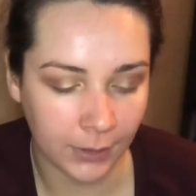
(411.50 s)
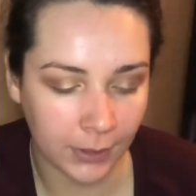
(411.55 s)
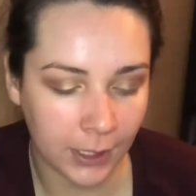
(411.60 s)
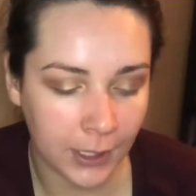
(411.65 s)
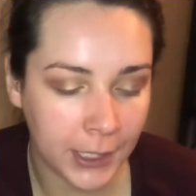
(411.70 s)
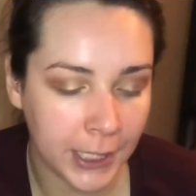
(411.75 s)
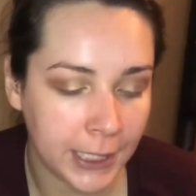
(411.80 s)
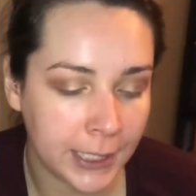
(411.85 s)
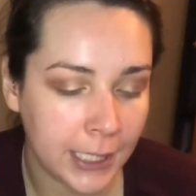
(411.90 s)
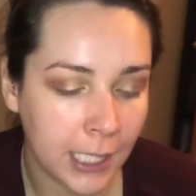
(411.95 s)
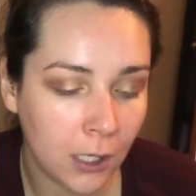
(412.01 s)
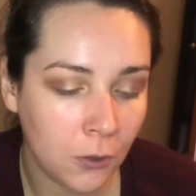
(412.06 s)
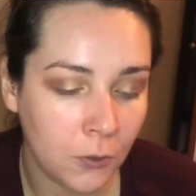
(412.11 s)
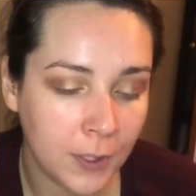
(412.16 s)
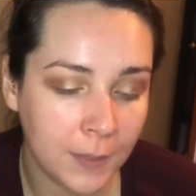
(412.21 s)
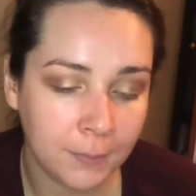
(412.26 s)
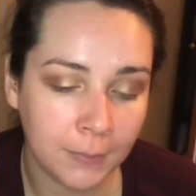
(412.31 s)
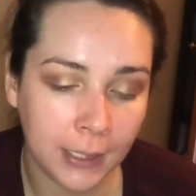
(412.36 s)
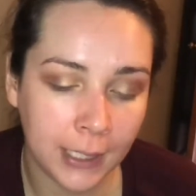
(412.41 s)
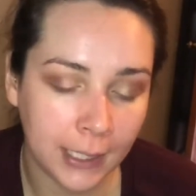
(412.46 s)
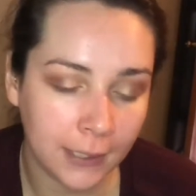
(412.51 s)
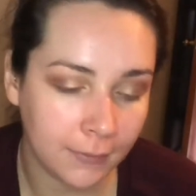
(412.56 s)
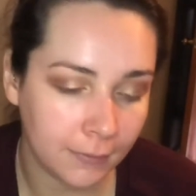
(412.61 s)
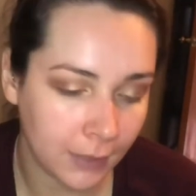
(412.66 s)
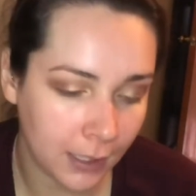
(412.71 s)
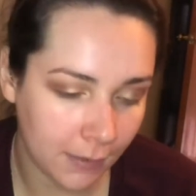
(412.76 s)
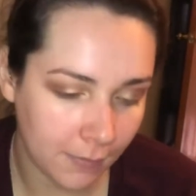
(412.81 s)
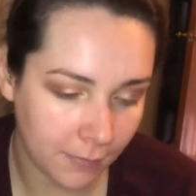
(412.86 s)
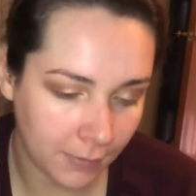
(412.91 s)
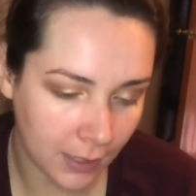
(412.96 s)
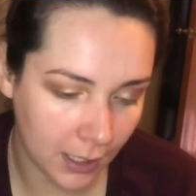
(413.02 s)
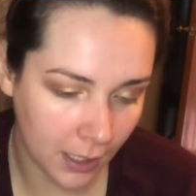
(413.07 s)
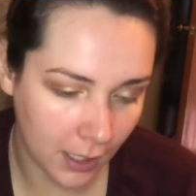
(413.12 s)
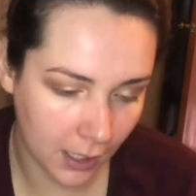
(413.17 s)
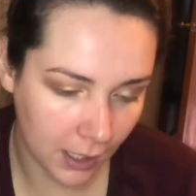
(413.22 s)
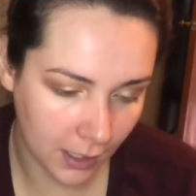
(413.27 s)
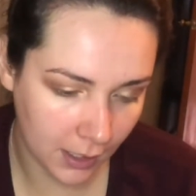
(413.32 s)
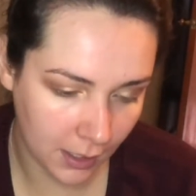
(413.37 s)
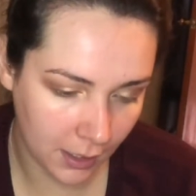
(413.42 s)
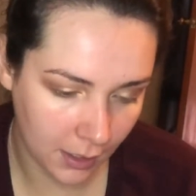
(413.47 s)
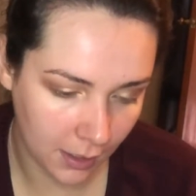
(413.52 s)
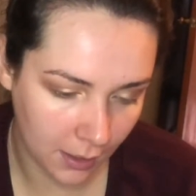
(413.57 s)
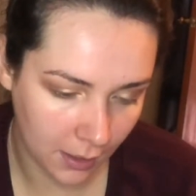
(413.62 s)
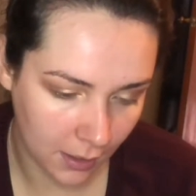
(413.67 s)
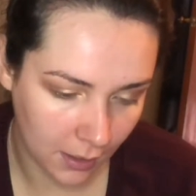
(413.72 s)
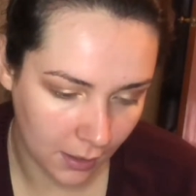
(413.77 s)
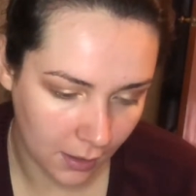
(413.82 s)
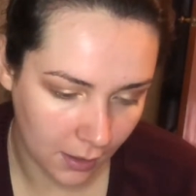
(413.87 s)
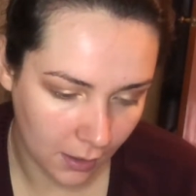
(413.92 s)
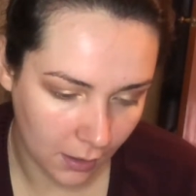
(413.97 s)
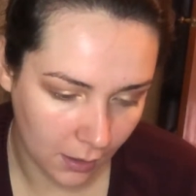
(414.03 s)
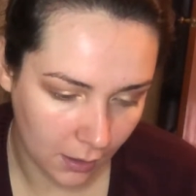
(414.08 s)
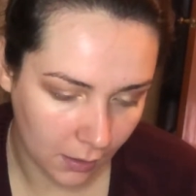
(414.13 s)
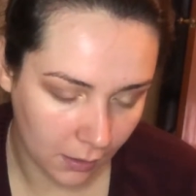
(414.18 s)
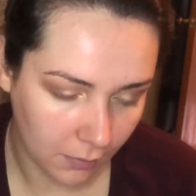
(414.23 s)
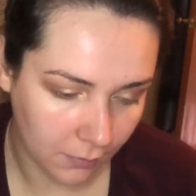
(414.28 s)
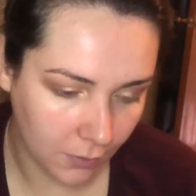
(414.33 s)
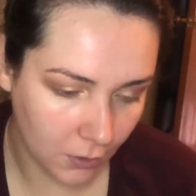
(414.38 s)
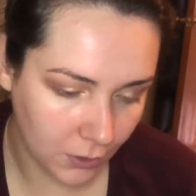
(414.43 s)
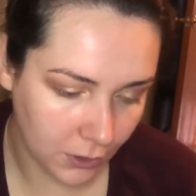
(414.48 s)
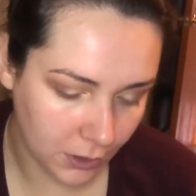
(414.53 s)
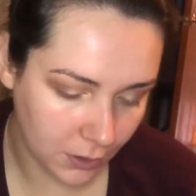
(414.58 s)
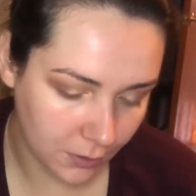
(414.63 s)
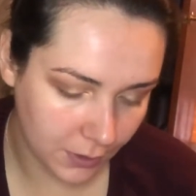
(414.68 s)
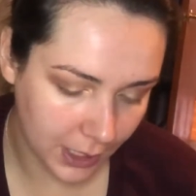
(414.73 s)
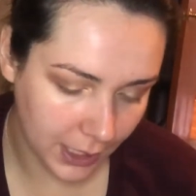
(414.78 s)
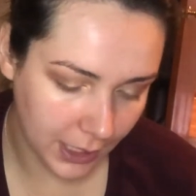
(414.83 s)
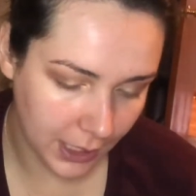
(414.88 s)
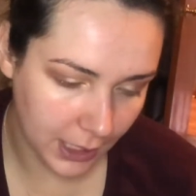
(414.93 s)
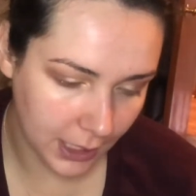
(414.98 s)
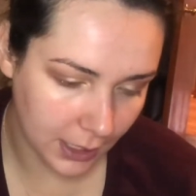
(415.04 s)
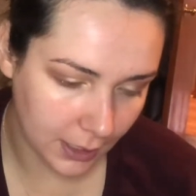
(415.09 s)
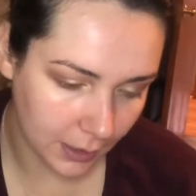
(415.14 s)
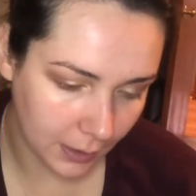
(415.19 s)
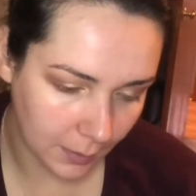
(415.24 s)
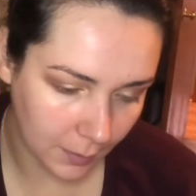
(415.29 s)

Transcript: All right, now with my Revlon Photo Ready.